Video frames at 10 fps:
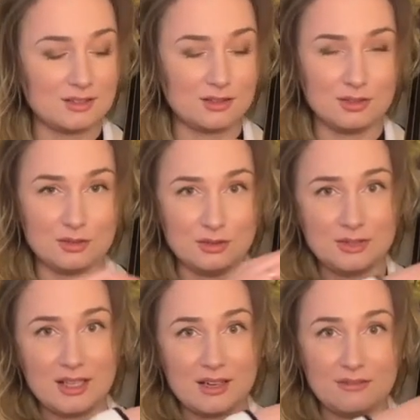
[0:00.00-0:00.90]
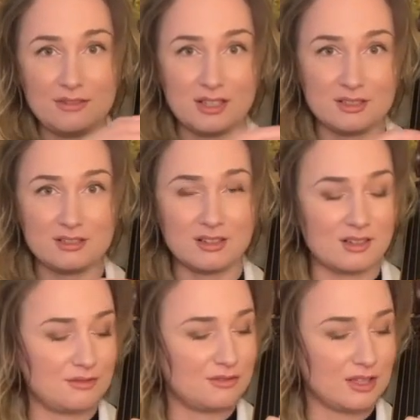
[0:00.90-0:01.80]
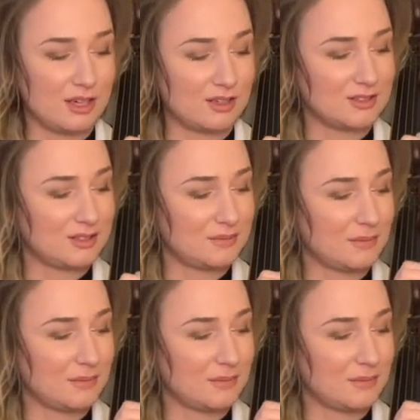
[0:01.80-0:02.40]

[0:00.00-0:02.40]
loose and fingers are relaxed.